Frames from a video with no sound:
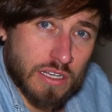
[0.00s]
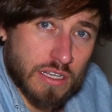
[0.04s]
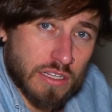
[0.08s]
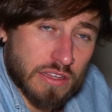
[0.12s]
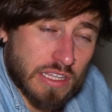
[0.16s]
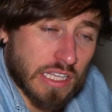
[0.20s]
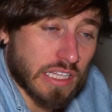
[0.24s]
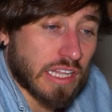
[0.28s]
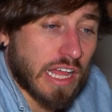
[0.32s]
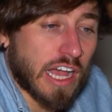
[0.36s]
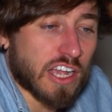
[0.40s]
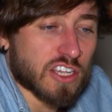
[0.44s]

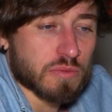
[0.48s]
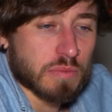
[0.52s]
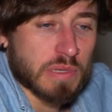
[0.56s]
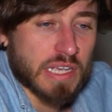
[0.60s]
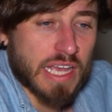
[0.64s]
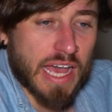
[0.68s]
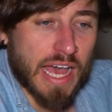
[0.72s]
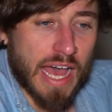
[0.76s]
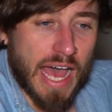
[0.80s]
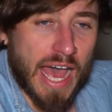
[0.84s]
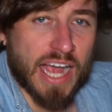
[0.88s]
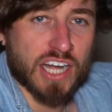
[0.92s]
that allows
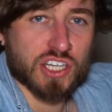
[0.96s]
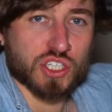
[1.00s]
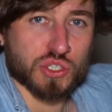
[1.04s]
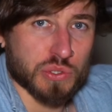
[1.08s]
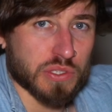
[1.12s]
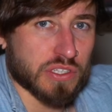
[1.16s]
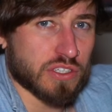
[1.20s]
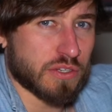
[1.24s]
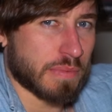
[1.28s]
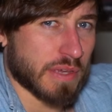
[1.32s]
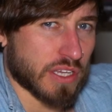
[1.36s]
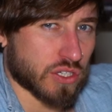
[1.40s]
me
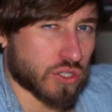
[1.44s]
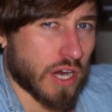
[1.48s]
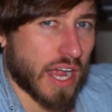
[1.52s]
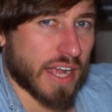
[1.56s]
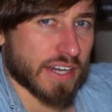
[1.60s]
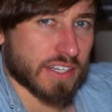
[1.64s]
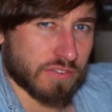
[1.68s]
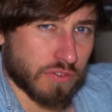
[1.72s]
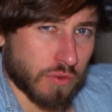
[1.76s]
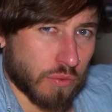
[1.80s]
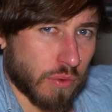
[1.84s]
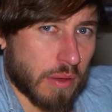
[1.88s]
actually to be
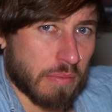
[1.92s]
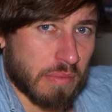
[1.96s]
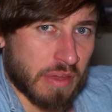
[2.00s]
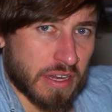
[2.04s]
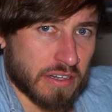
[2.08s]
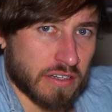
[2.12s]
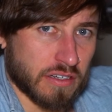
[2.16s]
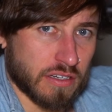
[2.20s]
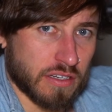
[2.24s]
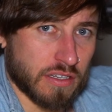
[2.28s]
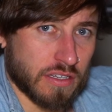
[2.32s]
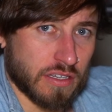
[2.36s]
attractive to women,
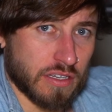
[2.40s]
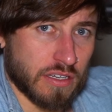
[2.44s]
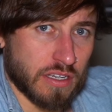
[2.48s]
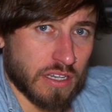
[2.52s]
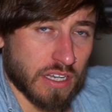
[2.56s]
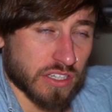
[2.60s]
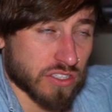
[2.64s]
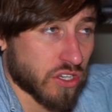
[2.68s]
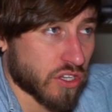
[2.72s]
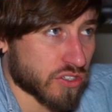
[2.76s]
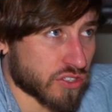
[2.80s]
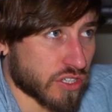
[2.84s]

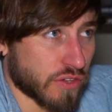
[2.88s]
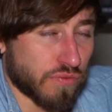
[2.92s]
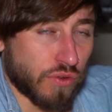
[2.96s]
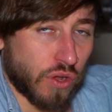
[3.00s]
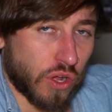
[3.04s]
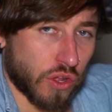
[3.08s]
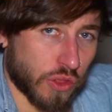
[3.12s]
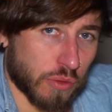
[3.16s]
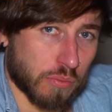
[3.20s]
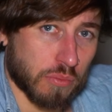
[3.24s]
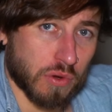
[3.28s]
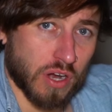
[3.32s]
as long as I follow the